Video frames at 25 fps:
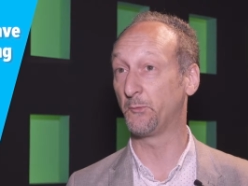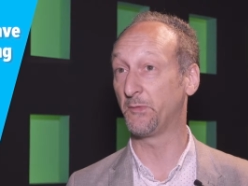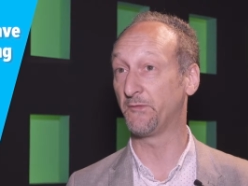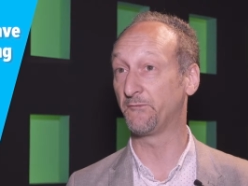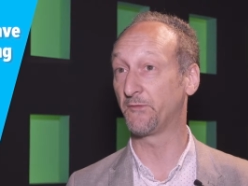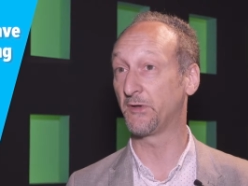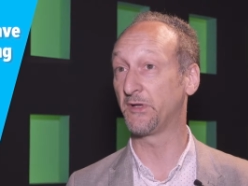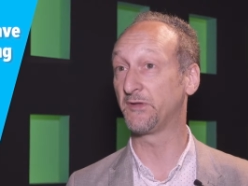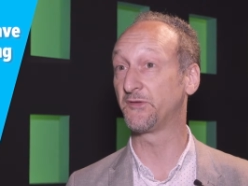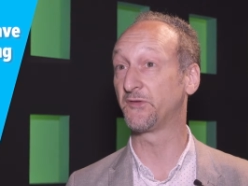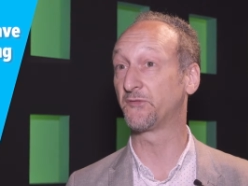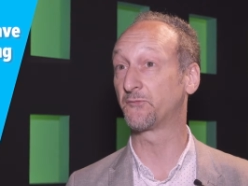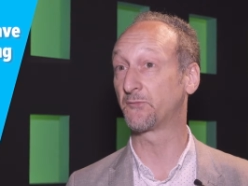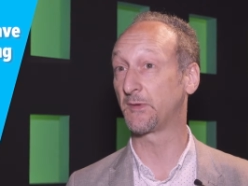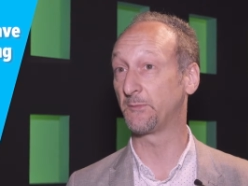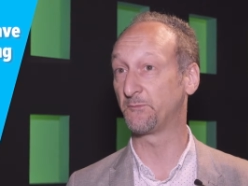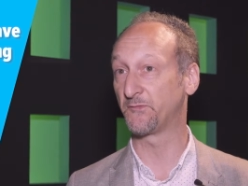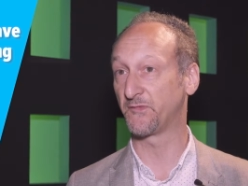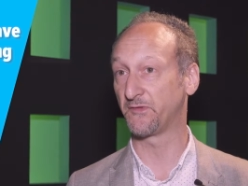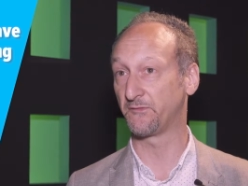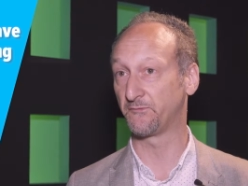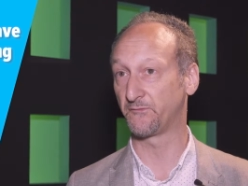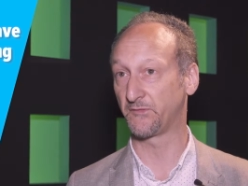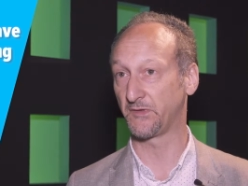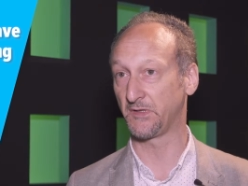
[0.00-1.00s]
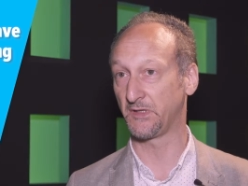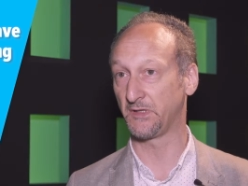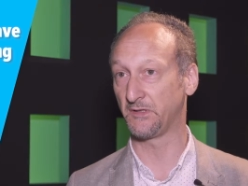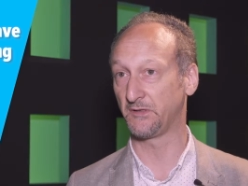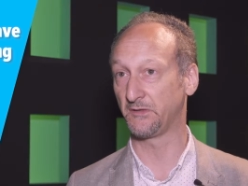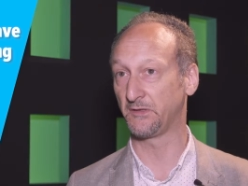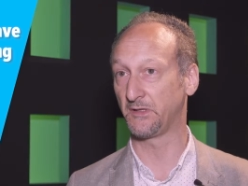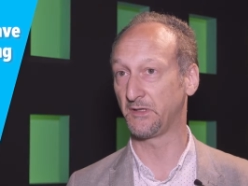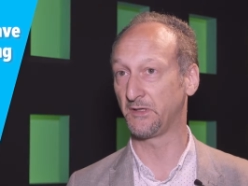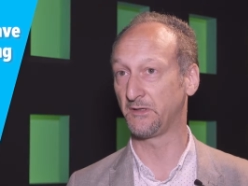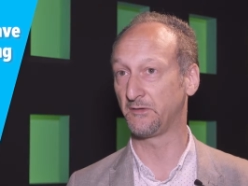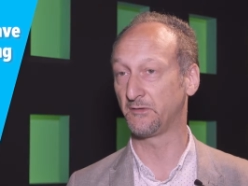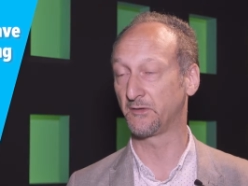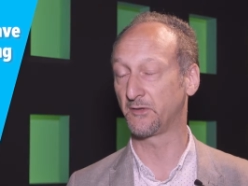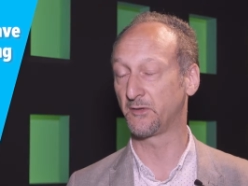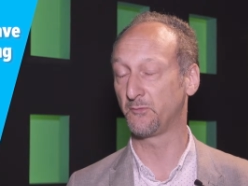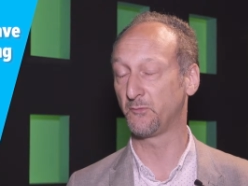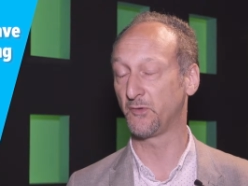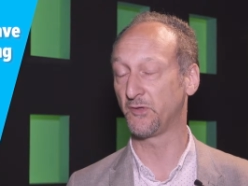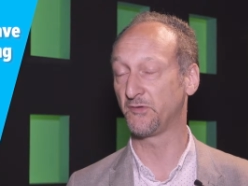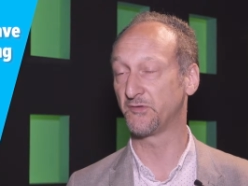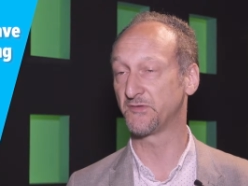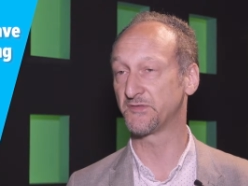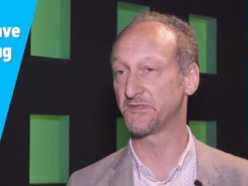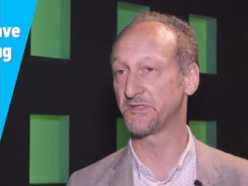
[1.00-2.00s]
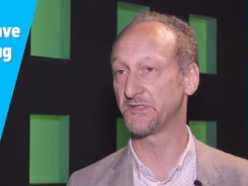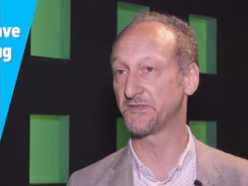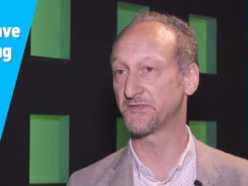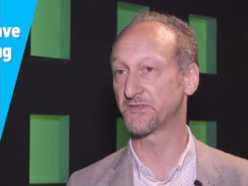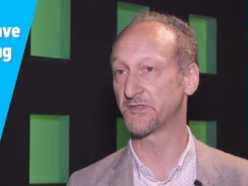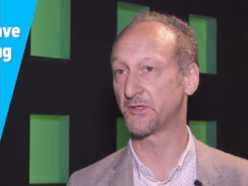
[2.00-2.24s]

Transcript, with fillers: be very disruptive in the community.